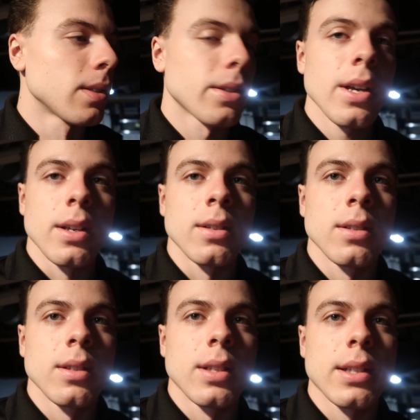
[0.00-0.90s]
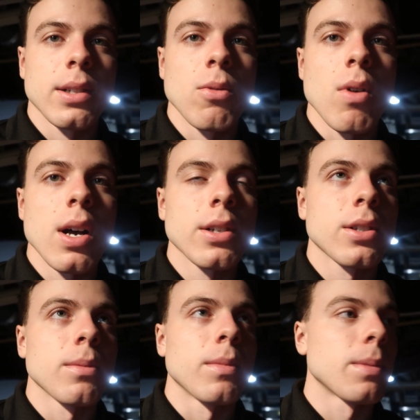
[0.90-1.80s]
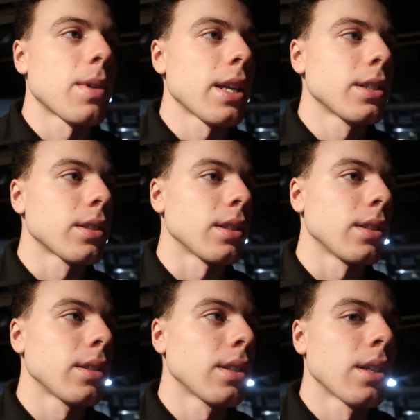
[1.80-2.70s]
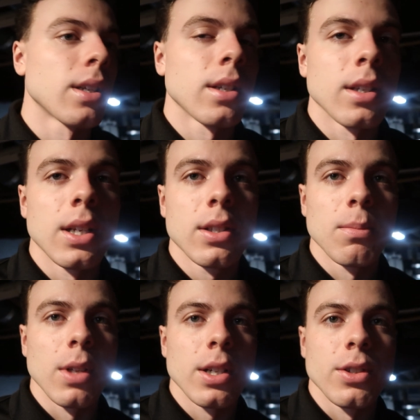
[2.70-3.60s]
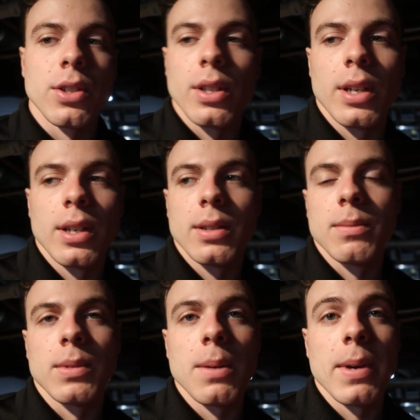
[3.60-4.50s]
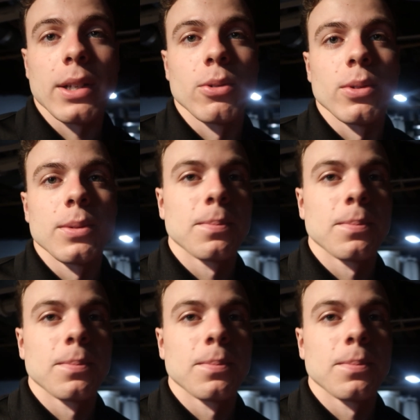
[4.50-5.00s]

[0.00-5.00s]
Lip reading: So yeah, that's gonna wash. I'm gonna probably just eat some lunch and then get back to it.